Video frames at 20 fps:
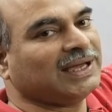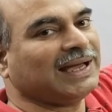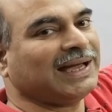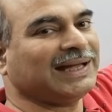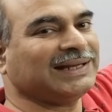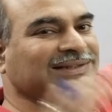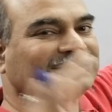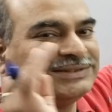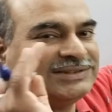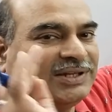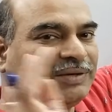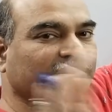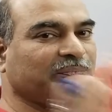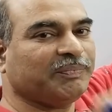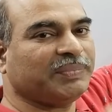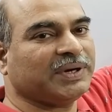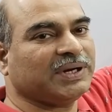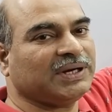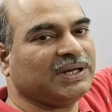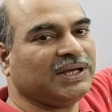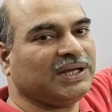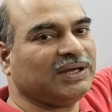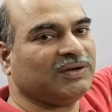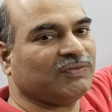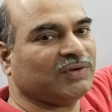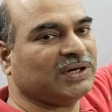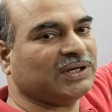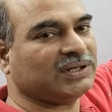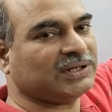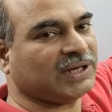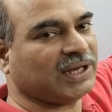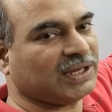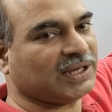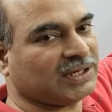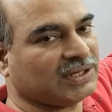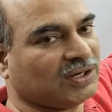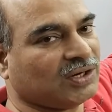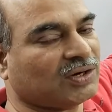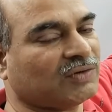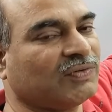And simply one
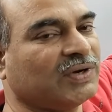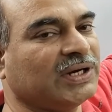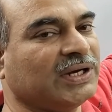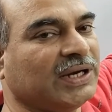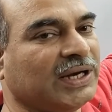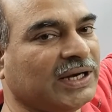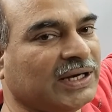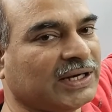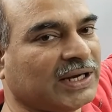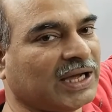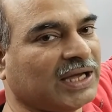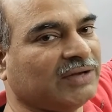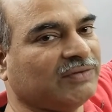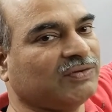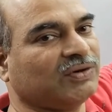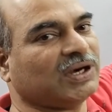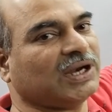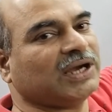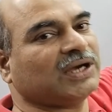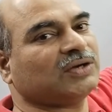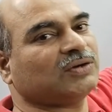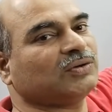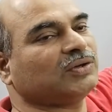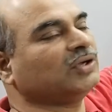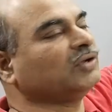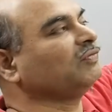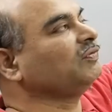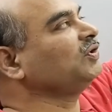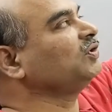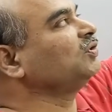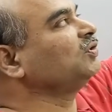trick or one hint I would like to give